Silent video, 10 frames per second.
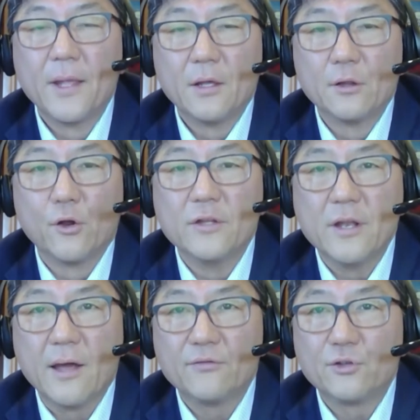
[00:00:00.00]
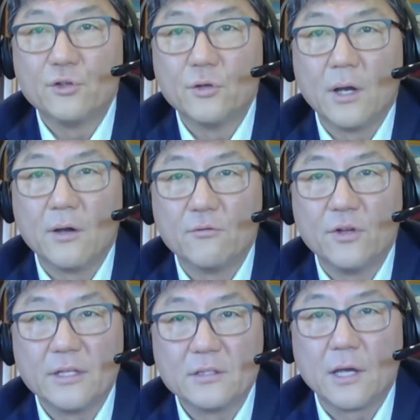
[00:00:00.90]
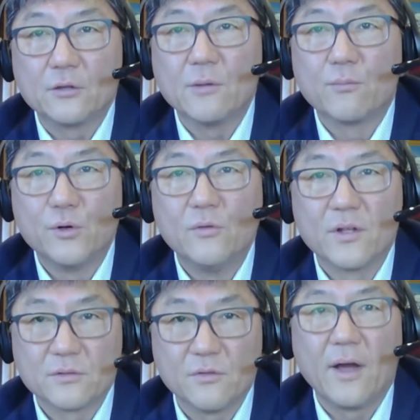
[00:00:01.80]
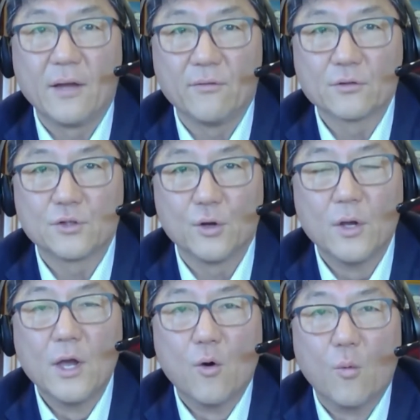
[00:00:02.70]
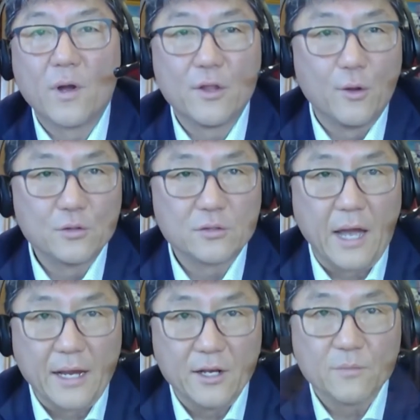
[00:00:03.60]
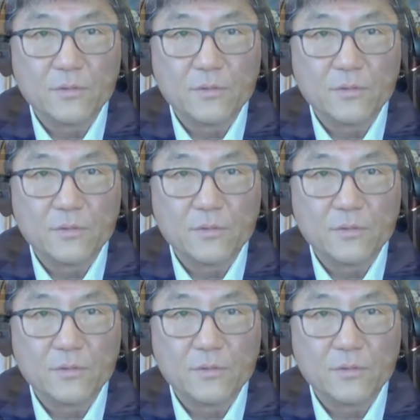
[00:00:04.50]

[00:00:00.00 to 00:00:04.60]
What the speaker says: learned enough to really start to improve on survival. So what are those items?